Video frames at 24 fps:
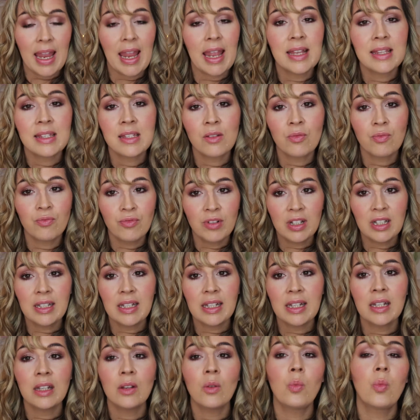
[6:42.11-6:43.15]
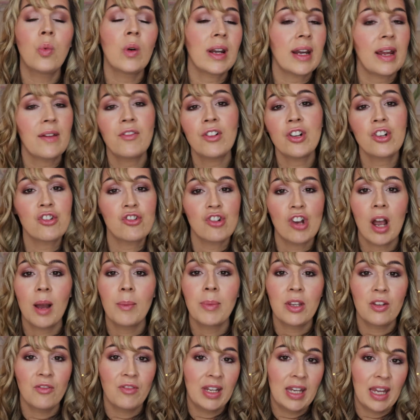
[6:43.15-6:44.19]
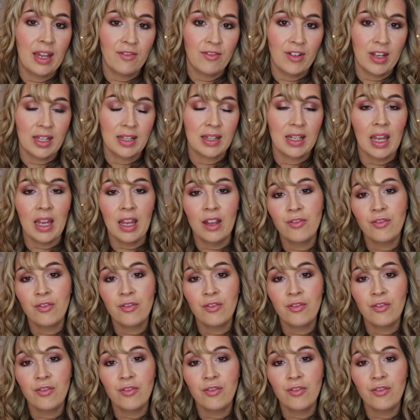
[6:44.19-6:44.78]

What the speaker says: It's really whatever job you give it.